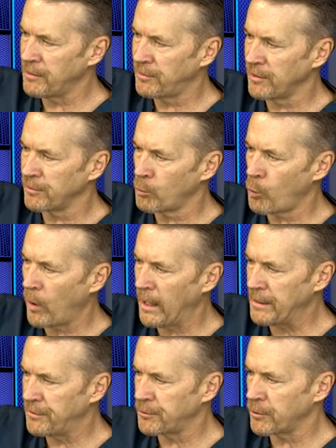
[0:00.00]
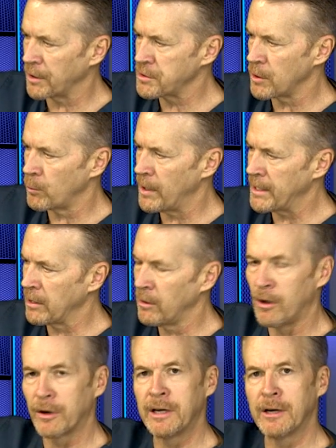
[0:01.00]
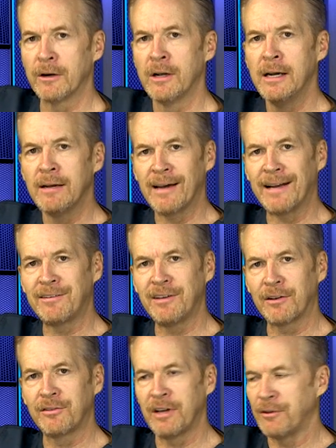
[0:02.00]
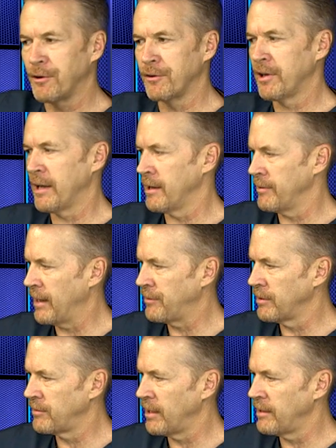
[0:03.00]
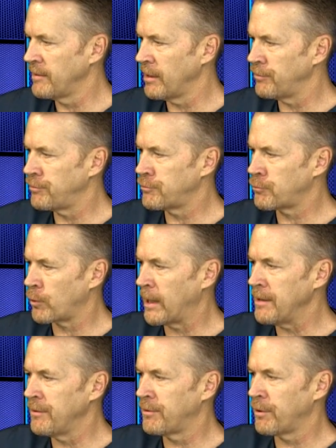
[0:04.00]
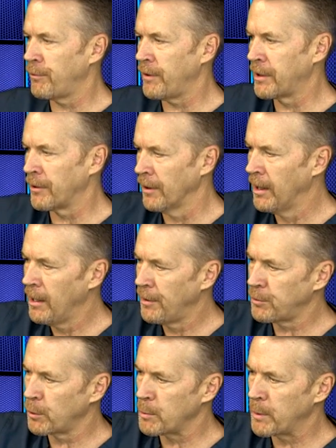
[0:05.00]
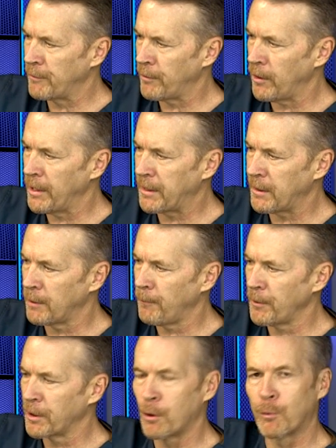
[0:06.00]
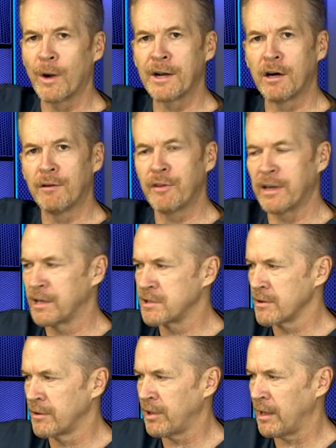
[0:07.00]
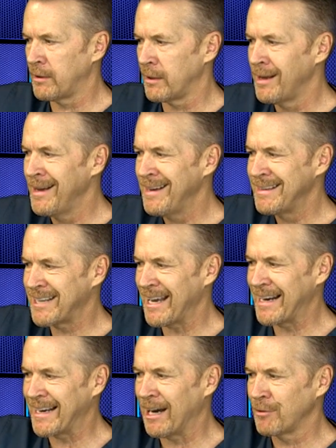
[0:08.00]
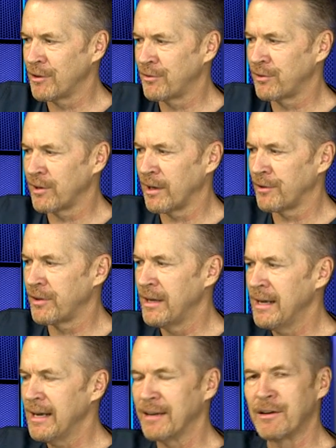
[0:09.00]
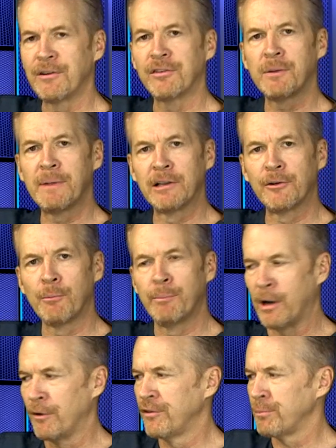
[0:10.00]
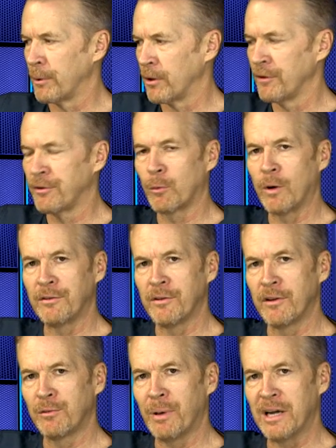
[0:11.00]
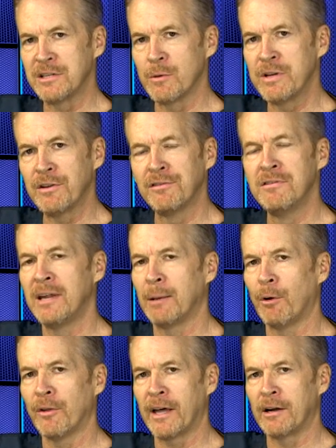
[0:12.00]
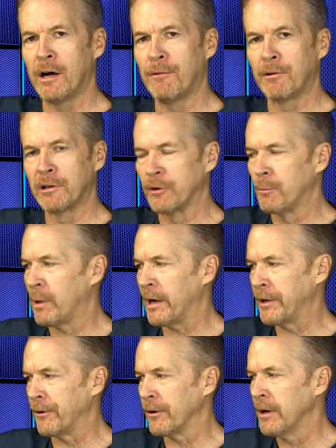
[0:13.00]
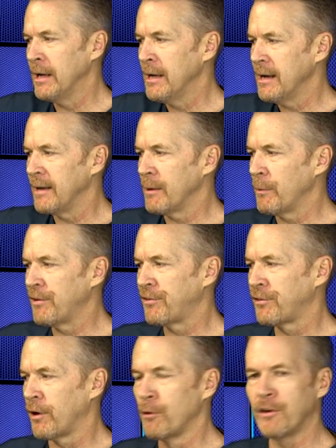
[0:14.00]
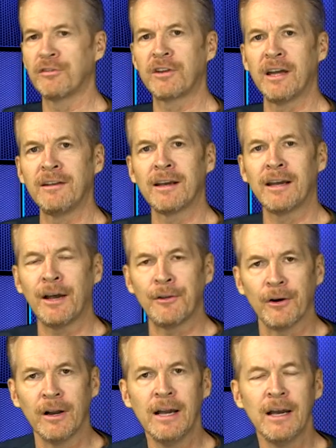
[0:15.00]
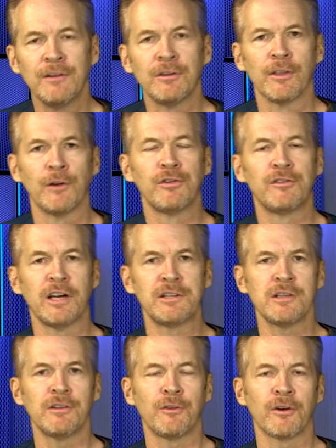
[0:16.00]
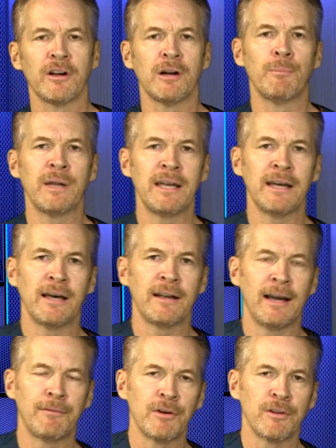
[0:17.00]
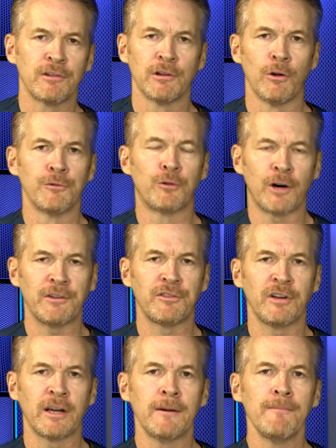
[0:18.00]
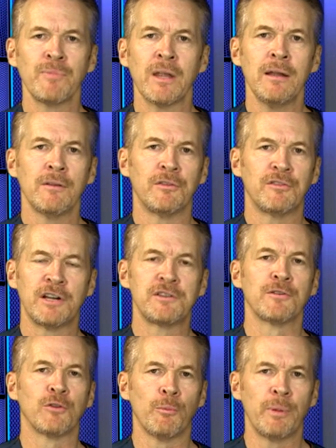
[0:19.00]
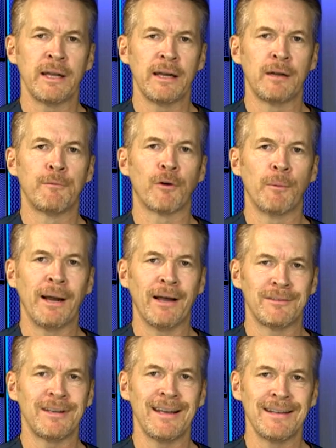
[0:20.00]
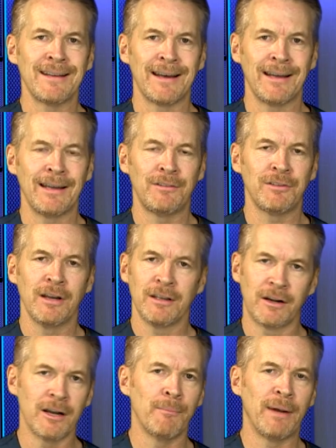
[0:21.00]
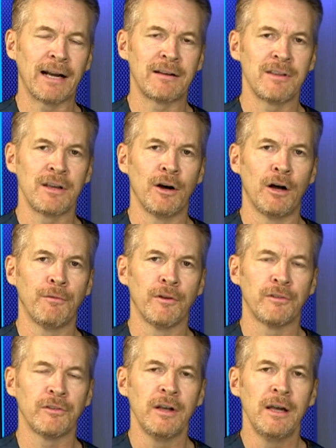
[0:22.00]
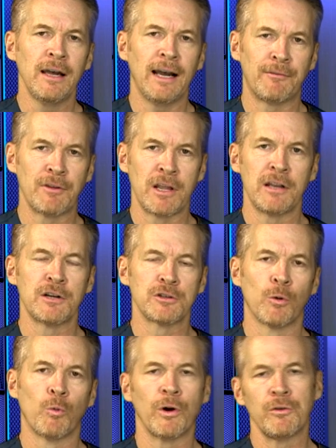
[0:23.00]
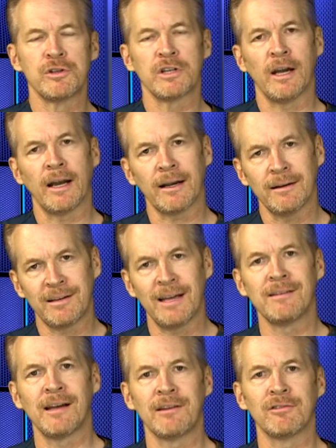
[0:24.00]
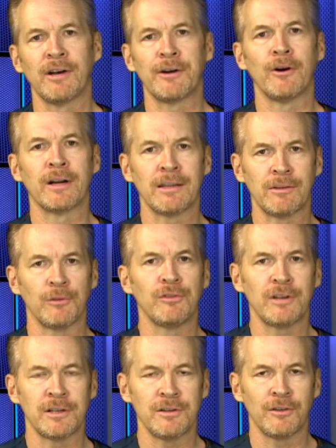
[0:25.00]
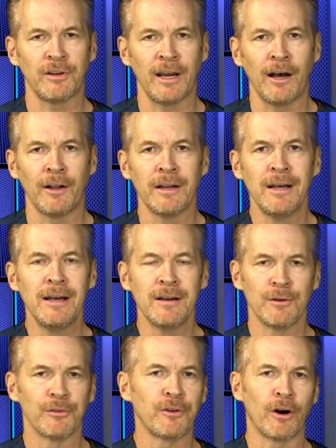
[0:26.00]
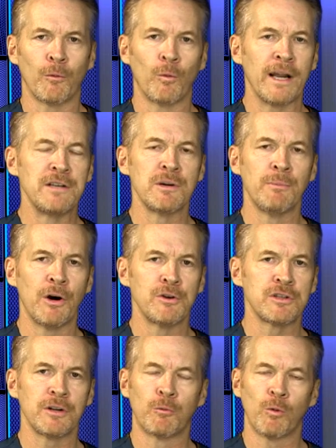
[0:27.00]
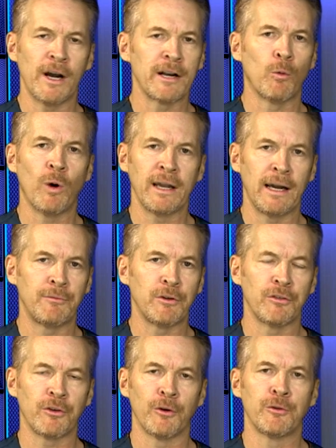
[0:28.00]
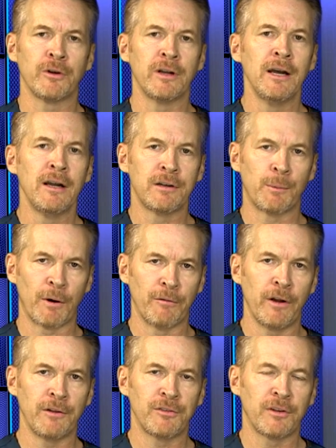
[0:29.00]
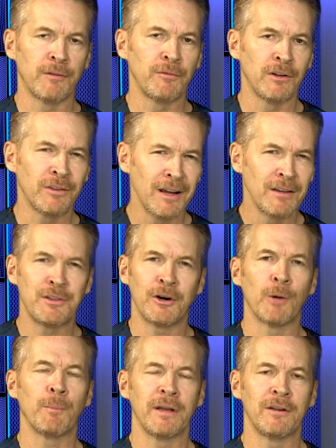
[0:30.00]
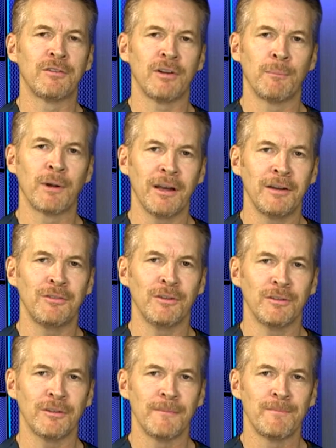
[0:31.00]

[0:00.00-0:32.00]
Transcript: see this white structure running along here. That's the extensor tendon. That's the tendon that straightens the finger. So we're going to be very careful to go right off the edge of the tendon, take out the cyst, and then there's going to be a little bone spur, as there was in this patient. We just nibble that off with a little biter, and then we sew the skin together. So those stitches are going to be in after this little dressing. The stitches will be in for about 10 days. You come back to the office after the initial wound check, 10 days later to get those stitches out. You'll start range of motion right away after surgery to prevent stiffness, therapy in some cases.